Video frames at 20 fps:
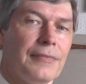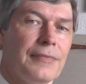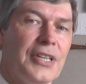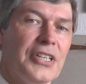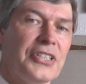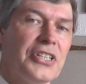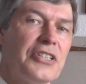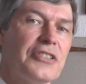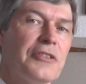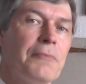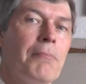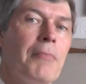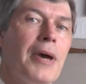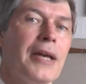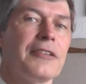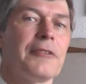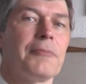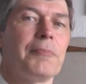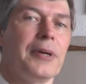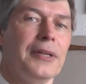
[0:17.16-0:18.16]
This is a
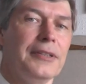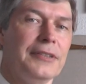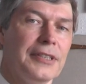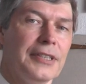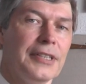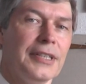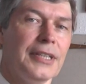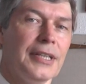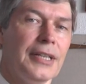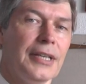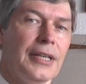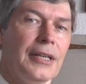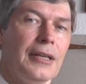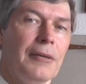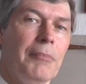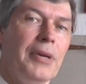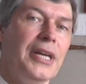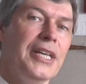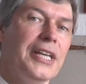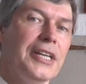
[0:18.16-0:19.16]
meta painting,
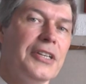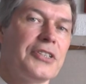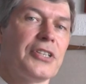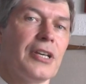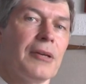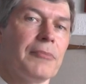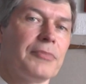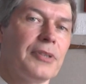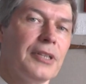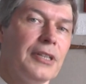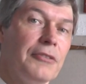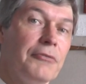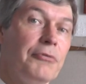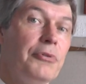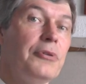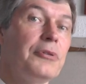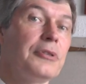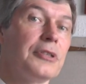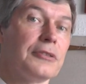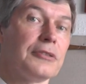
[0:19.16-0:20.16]
meaning something
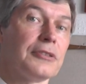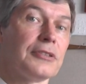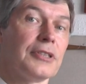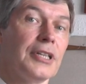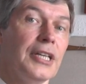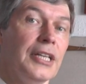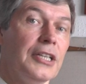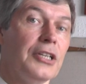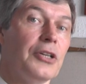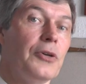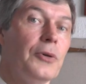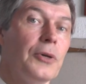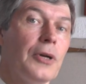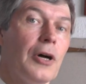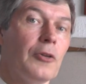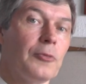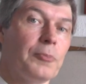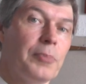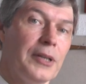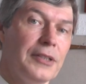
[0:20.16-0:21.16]
rooted in good
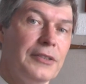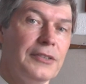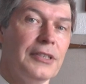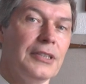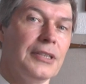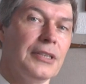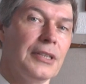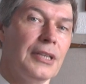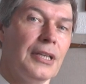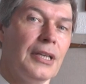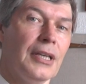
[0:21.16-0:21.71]
old painting,